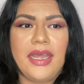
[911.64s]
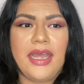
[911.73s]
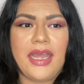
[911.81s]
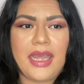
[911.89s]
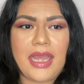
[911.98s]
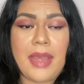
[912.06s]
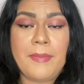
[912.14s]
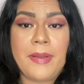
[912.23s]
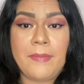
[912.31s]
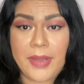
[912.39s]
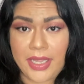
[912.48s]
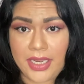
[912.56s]
I'm
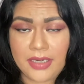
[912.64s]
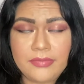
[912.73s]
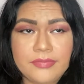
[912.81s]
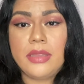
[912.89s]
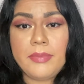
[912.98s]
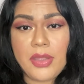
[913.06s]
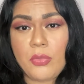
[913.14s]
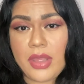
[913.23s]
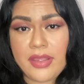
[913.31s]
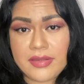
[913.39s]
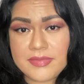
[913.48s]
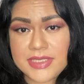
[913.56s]
in pain. The
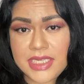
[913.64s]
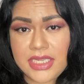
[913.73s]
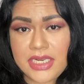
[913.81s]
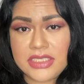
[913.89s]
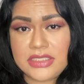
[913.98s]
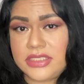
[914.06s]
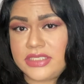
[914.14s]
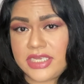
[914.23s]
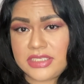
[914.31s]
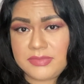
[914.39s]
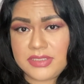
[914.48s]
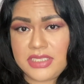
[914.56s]
midwife comes in and she
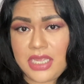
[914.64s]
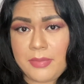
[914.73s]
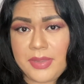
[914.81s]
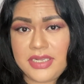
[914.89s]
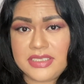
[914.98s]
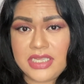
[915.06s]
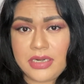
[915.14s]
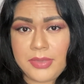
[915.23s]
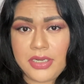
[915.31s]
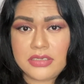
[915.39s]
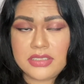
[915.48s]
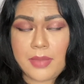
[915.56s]
checks me, see how many
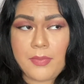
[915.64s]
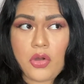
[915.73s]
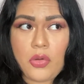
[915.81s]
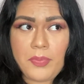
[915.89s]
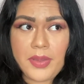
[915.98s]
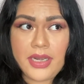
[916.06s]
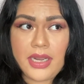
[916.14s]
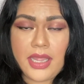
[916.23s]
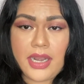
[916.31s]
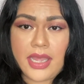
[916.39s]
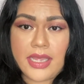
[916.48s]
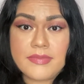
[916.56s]
centimeters I'm open,
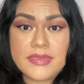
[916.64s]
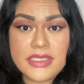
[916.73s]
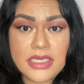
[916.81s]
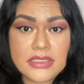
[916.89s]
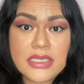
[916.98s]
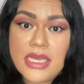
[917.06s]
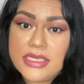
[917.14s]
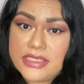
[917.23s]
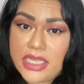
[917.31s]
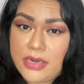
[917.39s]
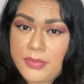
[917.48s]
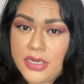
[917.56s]
and I am 6
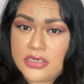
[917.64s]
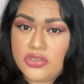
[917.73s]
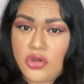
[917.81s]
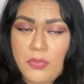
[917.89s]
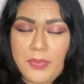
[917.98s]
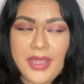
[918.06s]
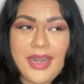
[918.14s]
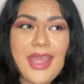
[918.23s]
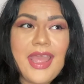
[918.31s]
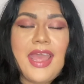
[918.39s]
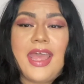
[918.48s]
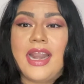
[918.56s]
centimeters open,
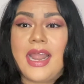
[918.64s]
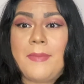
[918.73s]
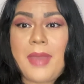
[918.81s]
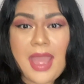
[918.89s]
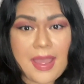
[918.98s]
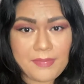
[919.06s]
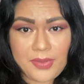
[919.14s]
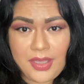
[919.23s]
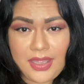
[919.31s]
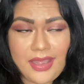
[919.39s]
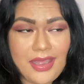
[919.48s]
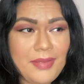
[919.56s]
and I'm
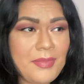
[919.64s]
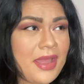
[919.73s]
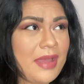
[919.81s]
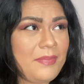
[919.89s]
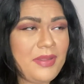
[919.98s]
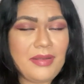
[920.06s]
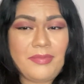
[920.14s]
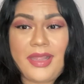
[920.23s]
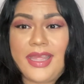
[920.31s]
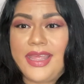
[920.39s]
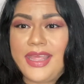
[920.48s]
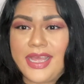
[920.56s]
happy. I am happy. I'm
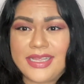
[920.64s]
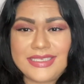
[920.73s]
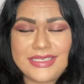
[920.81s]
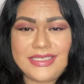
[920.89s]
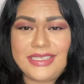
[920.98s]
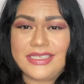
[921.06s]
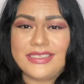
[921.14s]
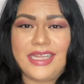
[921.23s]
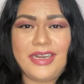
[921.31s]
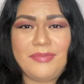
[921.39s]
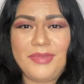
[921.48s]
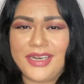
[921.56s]
like, yes, 6
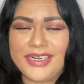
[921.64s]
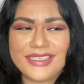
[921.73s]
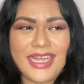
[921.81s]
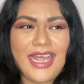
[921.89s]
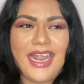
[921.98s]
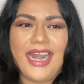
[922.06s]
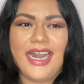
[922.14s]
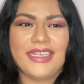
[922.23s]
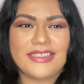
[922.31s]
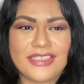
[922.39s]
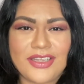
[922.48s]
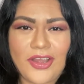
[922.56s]
centimeters.
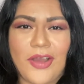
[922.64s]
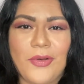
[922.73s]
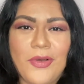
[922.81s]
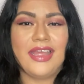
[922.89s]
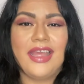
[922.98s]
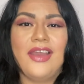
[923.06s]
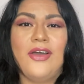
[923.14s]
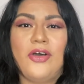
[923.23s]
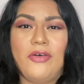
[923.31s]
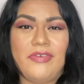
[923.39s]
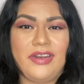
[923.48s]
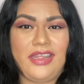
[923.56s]
Let's go.
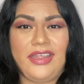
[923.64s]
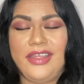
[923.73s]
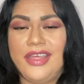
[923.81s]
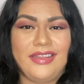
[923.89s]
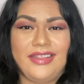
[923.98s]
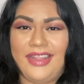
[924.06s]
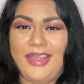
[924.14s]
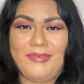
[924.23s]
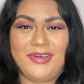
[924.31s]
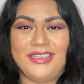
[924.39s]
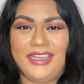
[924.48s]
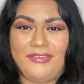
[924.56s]
Hopefully
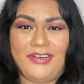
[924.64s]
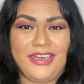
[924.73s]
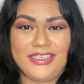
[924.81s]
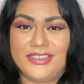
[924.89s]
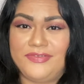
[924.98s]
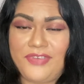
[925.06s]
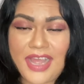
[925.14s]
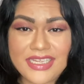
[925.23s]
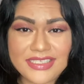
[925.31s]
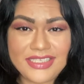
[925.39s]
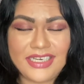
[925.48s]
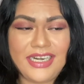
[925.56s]
labor and delivery is
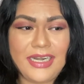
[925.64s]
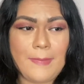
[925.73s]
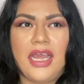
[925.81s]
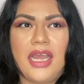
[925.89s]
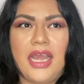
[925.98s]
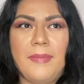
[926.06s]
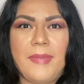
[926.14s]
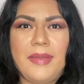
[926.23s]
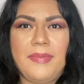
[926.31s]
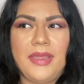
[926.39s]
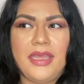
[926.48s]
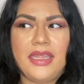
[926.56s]
faster. I may
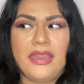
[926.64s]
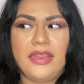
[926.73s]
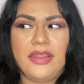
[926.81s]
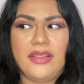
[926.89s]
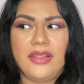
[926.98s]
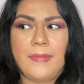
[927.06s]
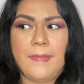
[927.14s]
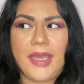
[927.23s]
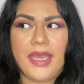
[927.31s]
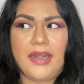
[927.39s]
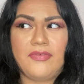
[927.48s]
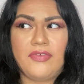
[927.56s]
be in the
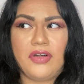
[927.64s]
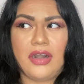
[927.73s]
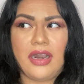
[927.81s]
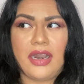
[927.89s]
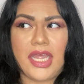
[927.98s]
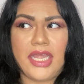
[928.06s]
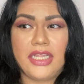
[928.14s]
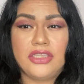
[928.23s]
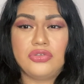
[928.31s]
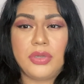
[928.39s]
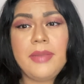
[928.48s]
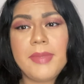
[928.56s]
bed for like
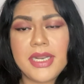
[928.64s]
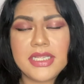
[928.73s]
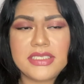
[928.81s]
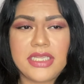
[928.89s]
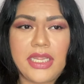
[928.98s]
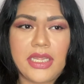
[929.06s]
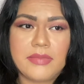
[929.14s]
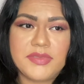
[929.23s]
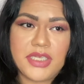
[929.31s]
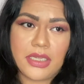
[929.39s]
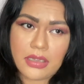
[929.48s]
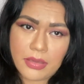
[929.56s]
20 minutes and they come
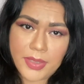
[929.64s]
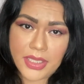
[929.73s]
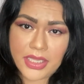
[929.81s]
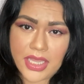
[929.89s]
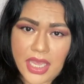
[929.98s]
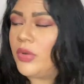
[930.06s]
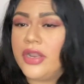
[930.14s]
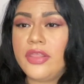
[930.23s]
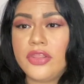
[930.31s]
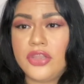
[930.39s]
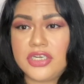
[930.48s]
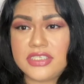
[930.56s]
check on me again. One of
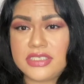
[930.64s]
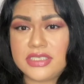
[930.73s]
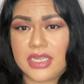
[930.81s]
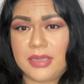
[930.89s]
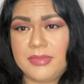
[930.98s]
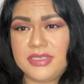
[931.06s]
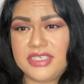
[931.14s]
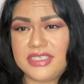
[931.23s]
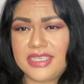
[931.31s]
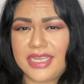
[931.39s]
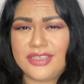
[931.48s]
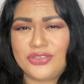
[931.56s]
the nurses come and
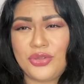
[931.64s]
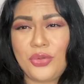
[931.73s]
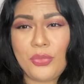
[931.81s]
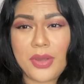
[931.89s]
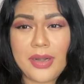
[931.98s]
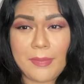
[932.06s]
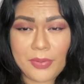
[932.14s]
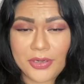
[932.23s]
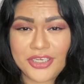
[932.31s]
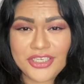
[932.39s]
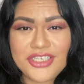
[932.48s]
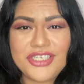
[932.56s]
she's like, do you want to
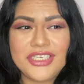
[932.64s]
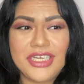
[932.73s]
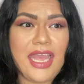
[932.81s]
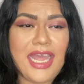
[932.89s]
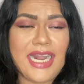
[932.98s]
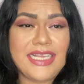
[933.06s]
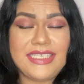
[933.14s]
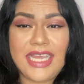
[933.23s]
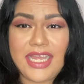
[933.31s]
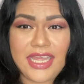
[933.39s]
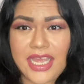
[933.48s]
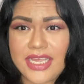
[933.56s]
push? And I say
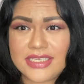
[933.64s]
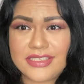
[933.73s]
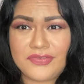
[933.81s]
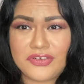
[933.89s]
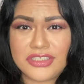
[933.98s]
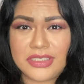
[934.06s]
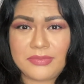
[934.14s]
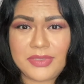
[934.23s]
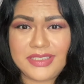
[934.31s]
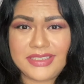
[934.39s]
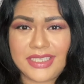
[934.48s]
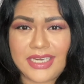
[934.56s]
yes for some
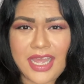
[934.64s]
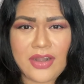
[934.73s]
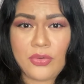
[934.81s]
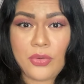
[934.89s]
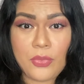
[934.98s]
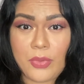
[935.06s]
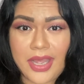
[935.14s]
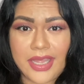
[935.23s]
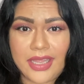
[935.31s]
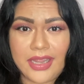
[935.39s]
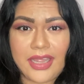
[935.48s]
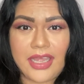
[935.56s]
reason. I don't know
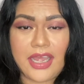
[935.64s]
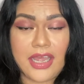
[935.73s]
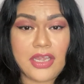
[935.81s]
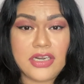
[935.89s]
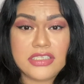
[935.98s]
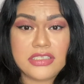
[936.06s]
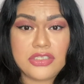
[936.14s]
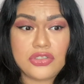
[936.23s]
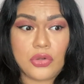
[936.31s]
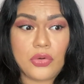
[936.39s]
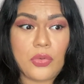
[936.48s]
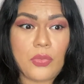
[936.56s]
why. Like, I honestly
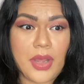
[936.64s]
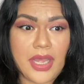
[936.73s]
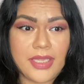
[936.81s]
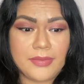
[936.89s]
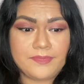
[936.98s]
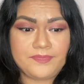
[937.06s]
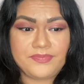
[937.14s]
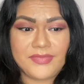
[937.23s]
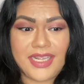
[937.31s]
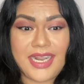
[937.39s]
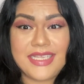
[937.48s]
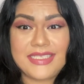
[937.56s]
don't know why.
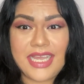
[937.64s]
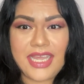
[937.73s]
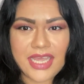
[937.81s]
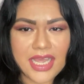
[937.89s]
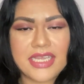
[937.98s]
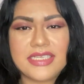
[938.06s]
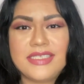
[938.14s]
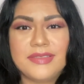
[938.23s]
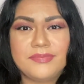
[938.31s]
And I say yes.